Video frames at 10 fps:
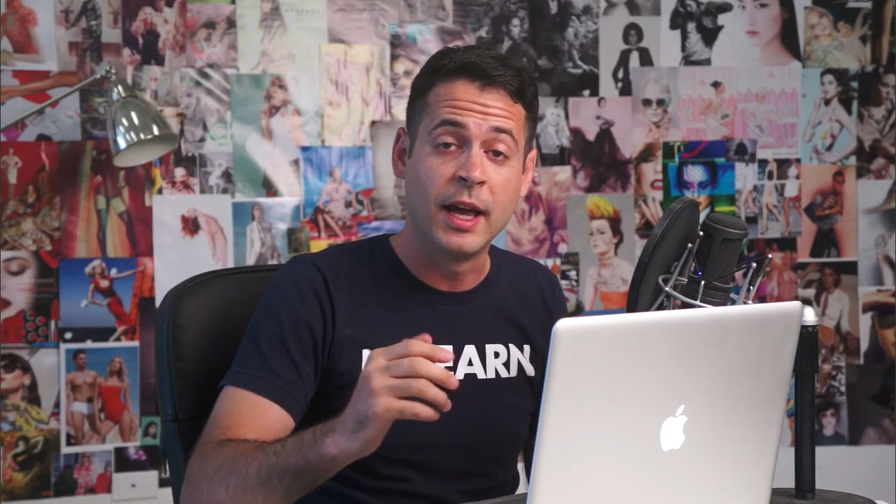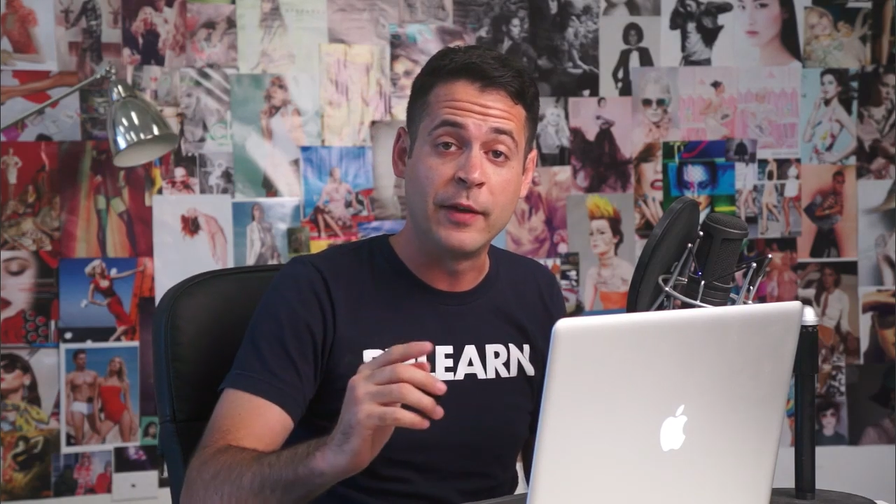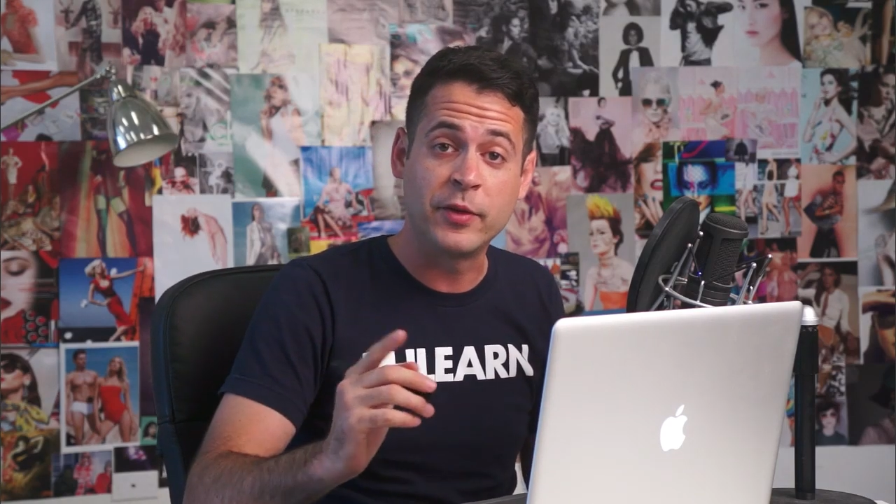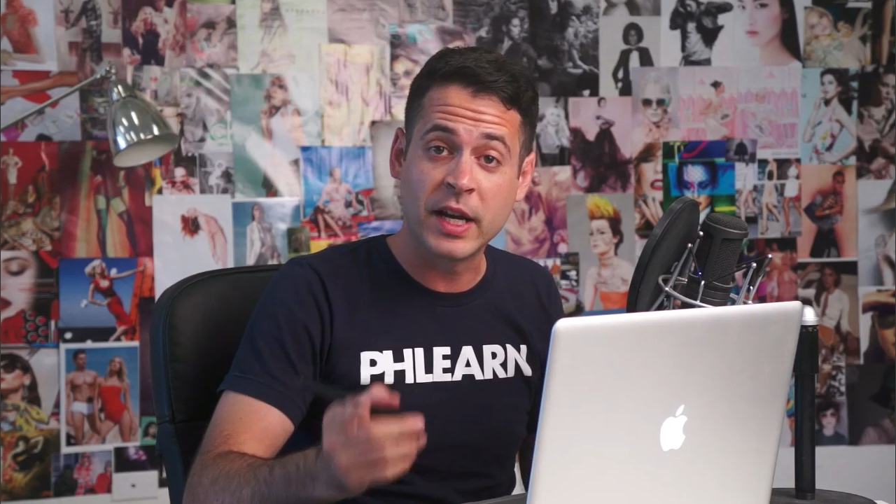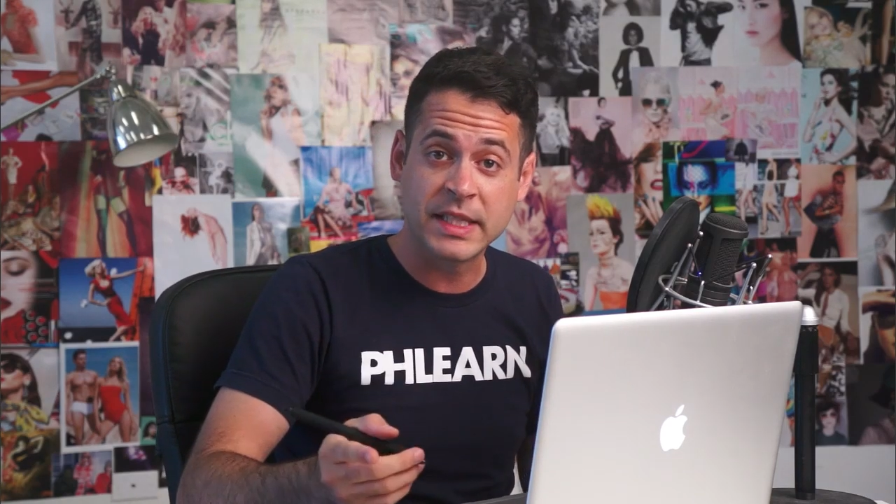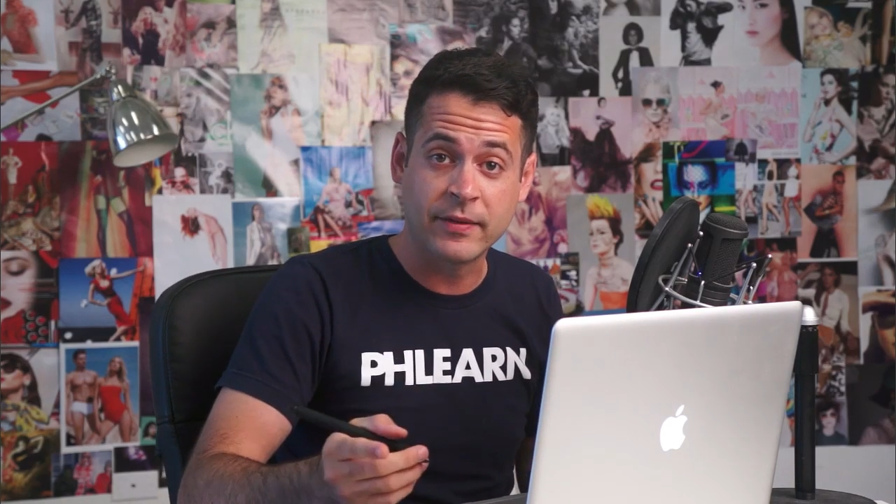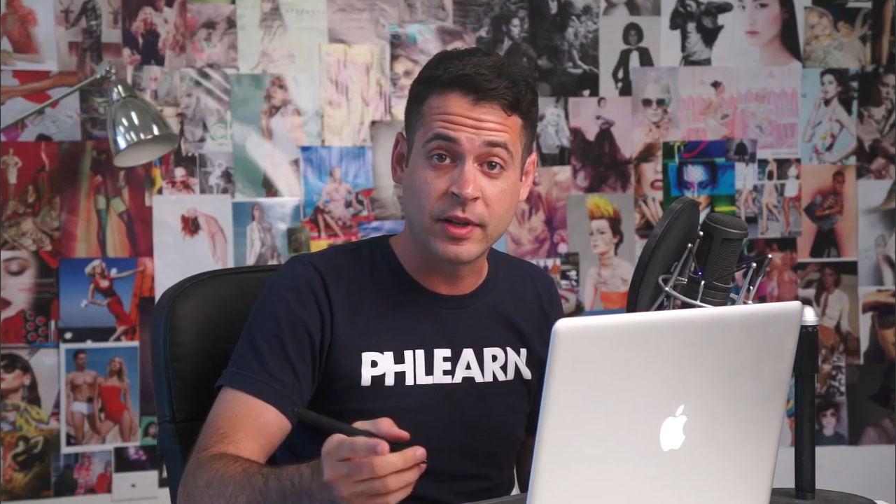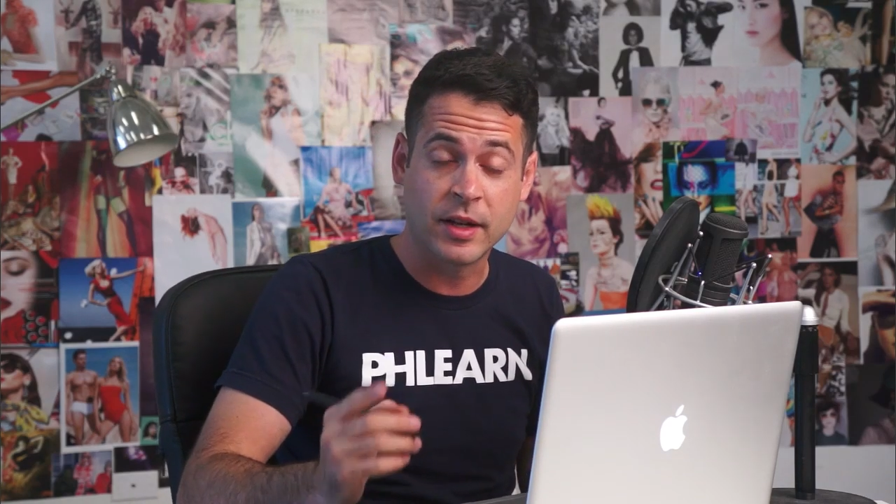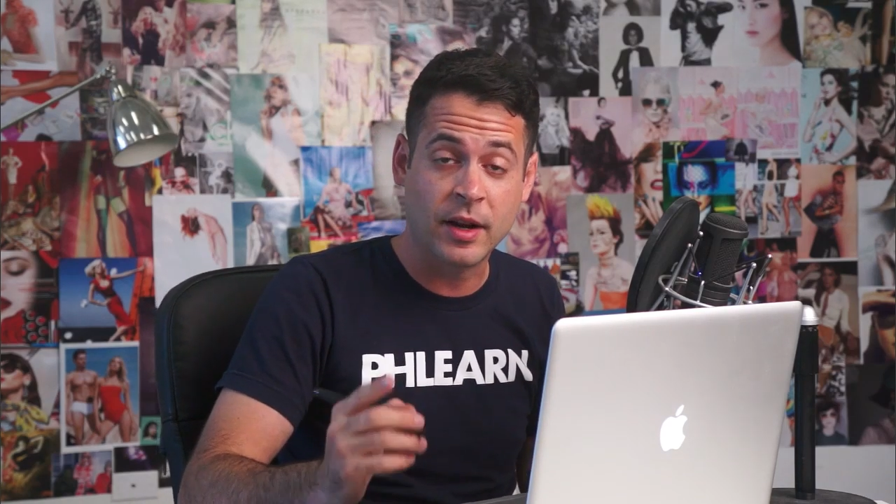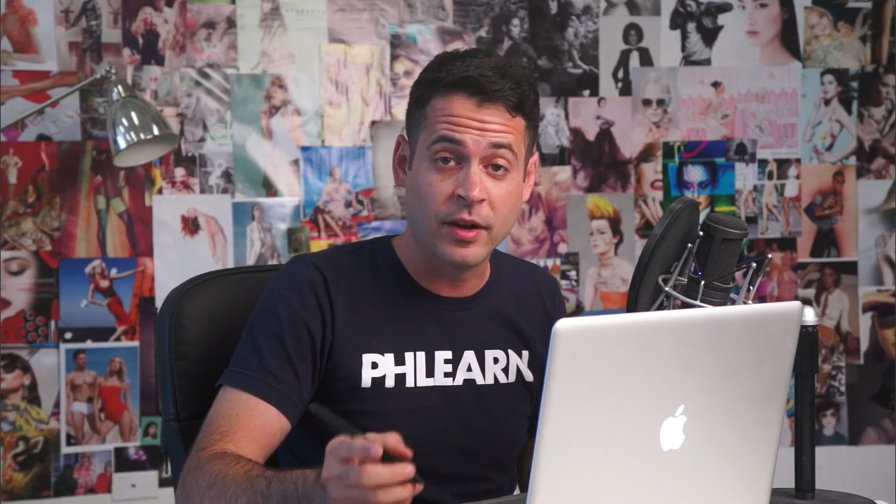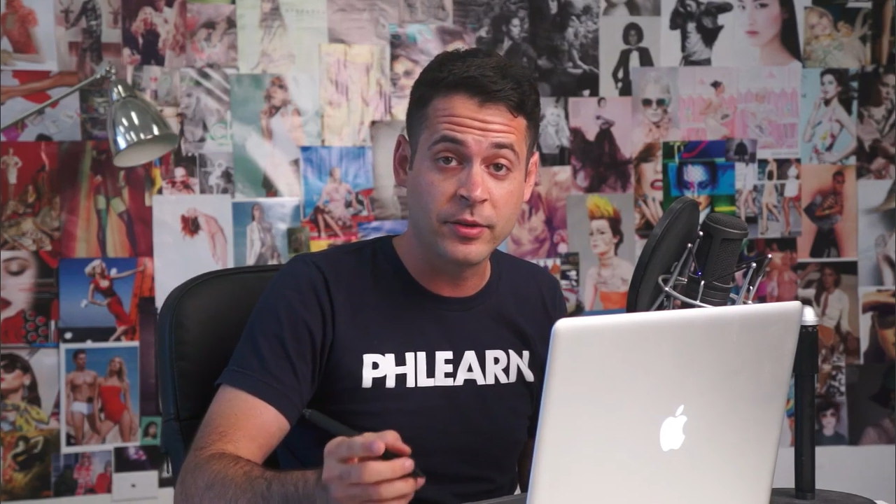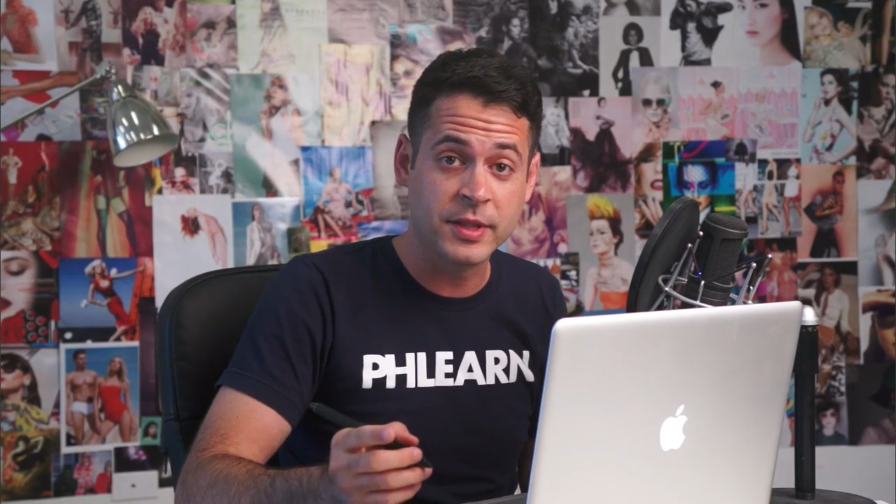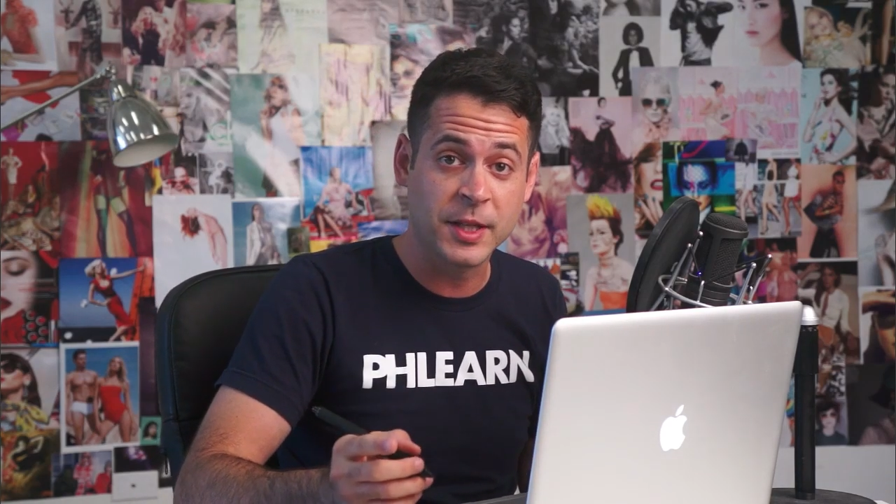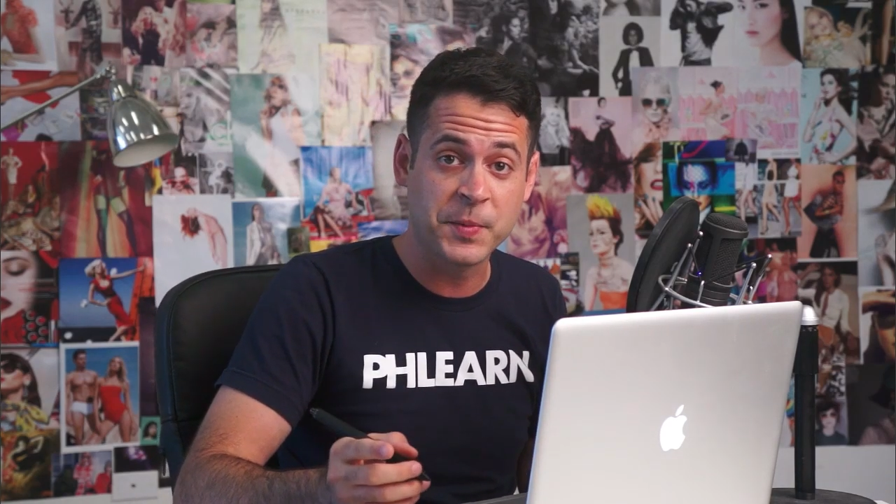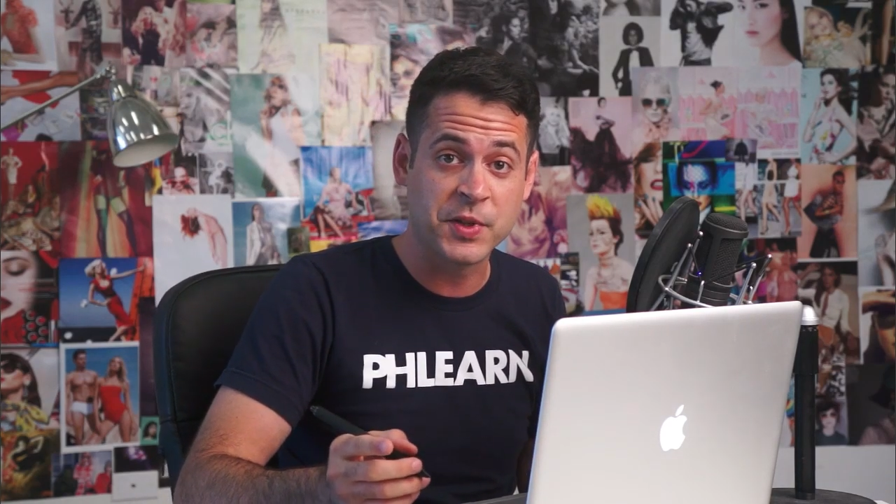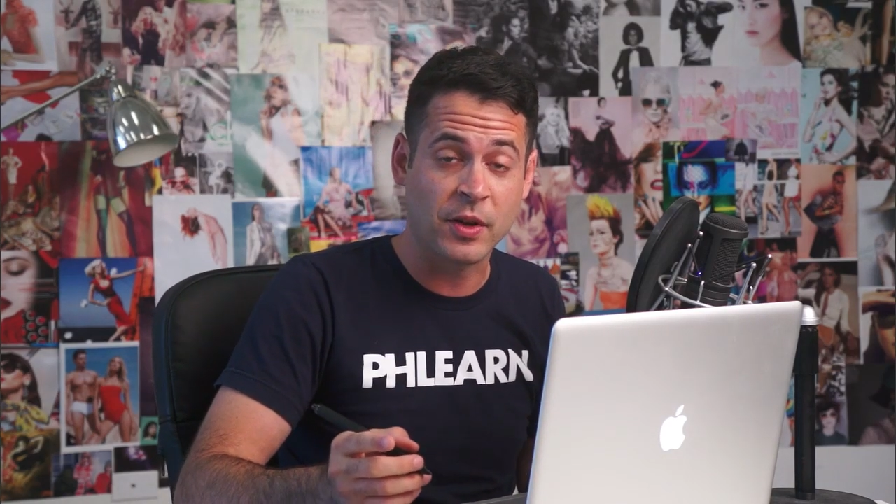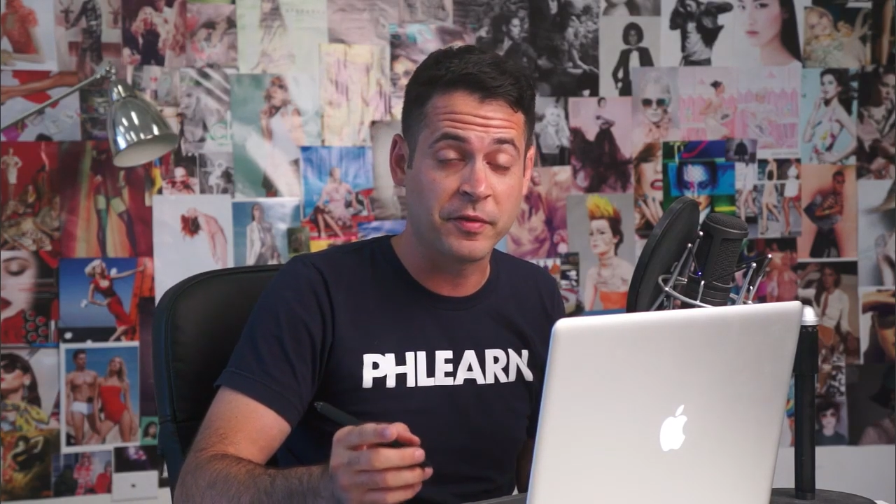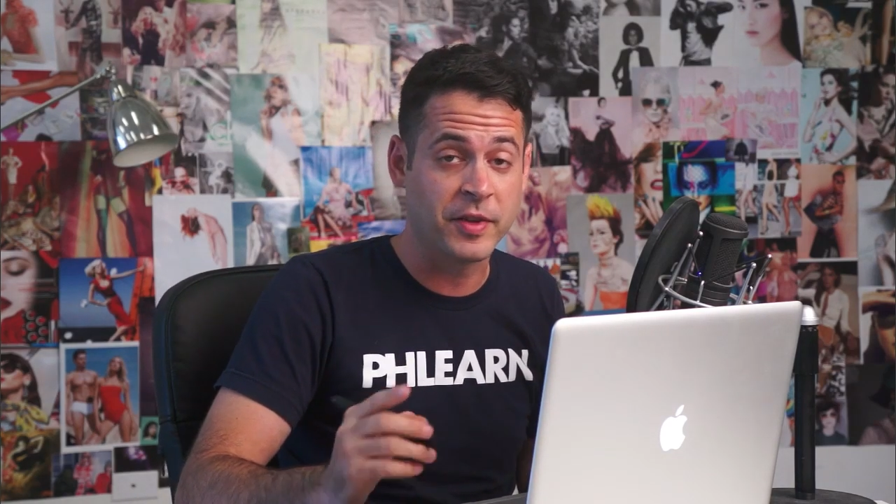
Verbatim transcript: If you guys have any other tips on